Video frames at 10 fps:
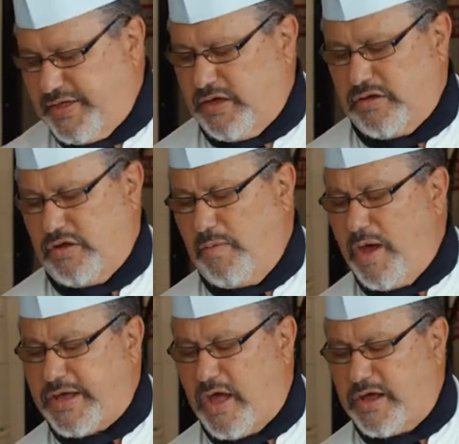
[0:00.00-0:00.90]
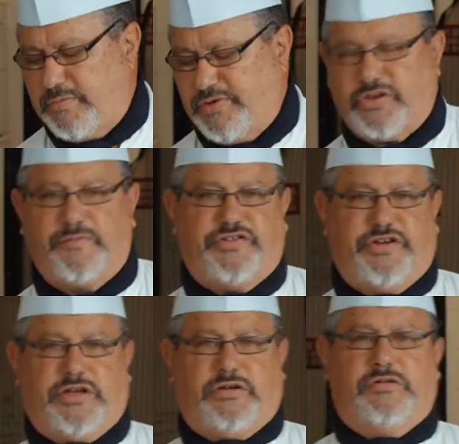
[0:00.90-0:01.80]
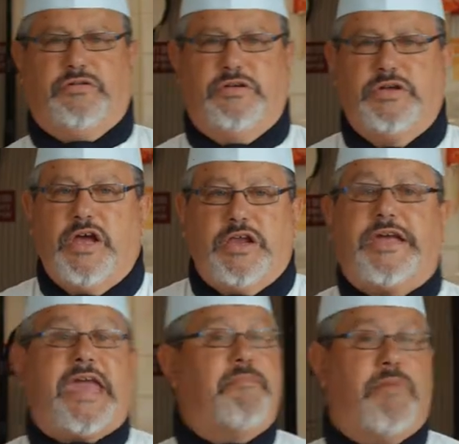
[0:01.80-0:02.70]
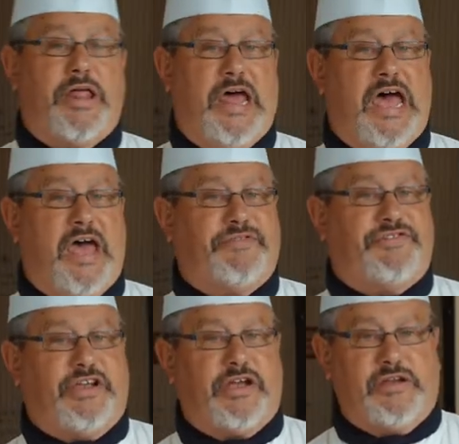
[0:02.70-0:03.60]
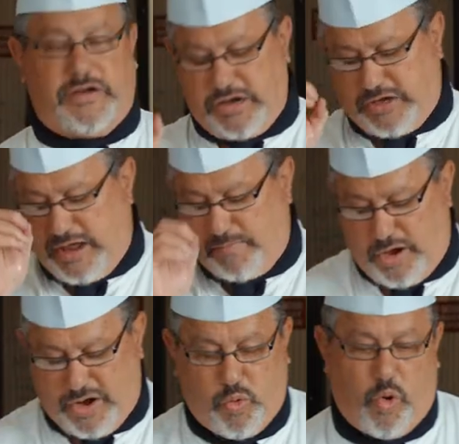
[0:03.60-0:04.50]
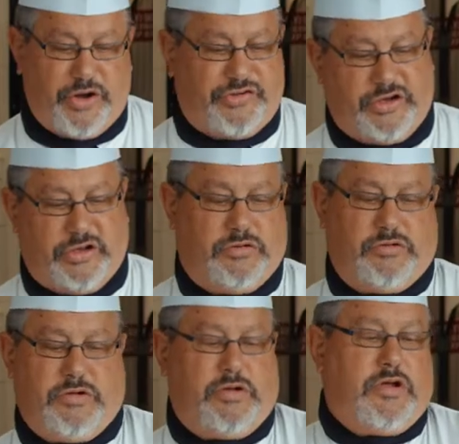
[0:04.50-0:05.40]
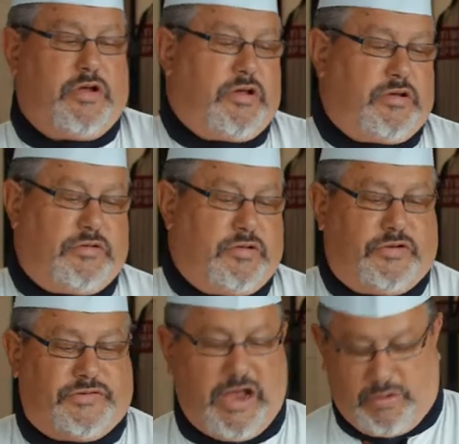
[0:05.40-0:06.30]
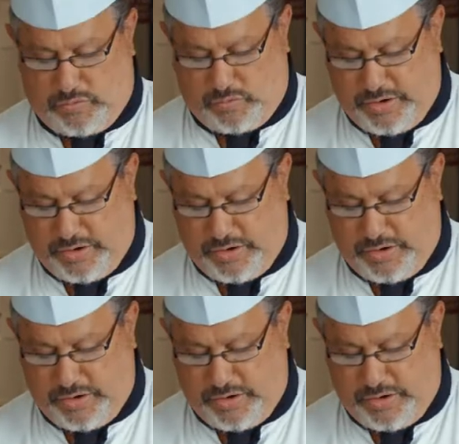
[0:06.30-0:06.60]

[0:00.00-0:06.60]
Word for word: think, I might go and get myself a chicken. You can buy the half a chicken and you can buy a quarter chicken. So